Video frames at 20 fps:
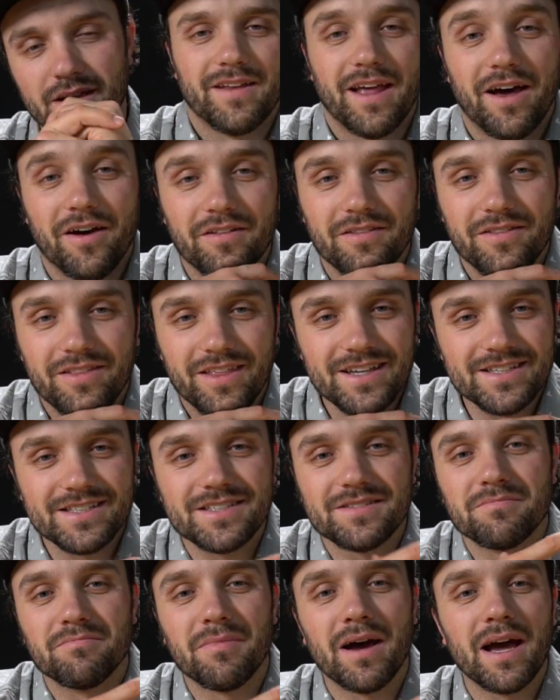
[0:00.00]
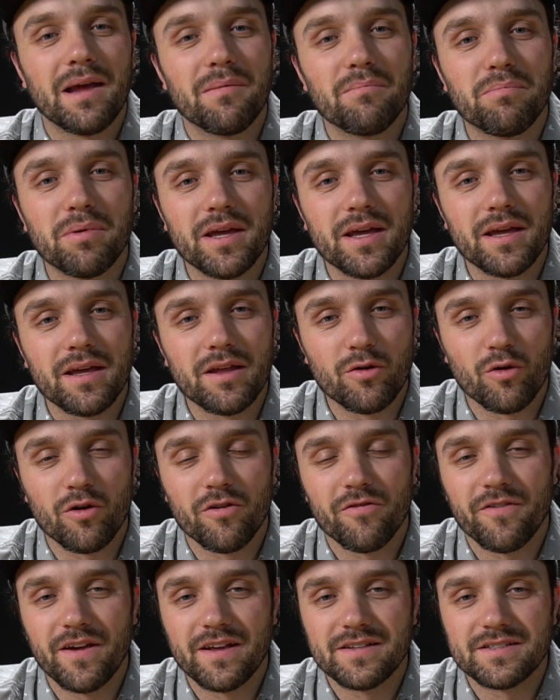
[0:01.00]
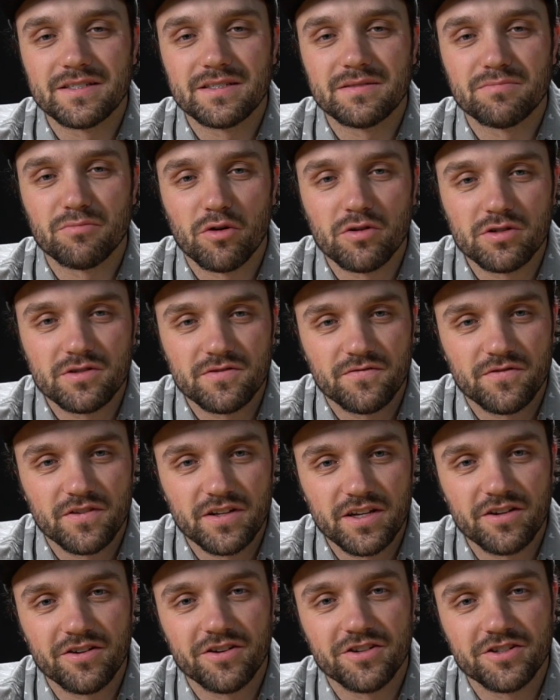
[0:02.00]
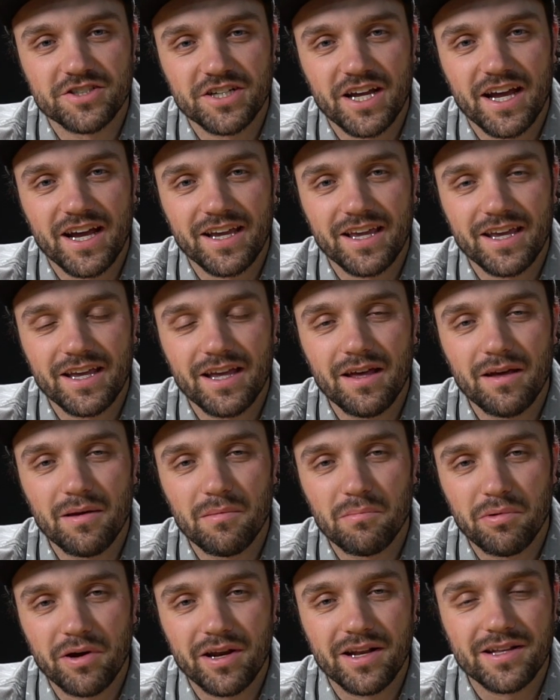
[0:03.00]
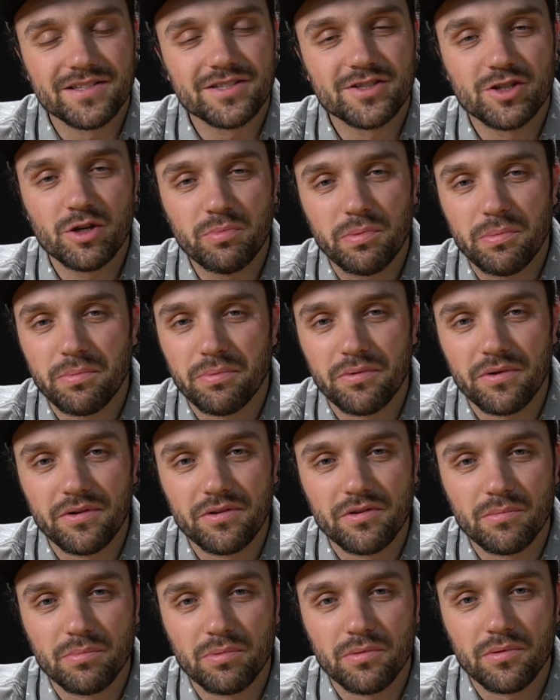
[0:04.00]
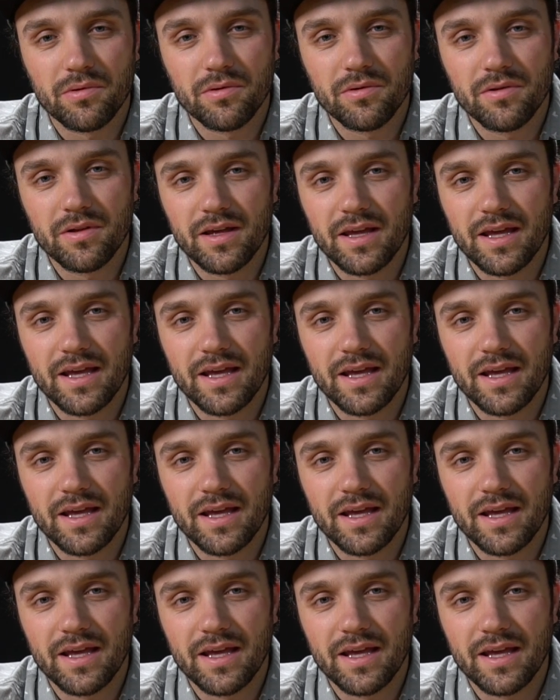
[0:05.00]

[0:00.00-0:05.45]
Now, this might be North Face's most vanilla jacket, but it's super breathable.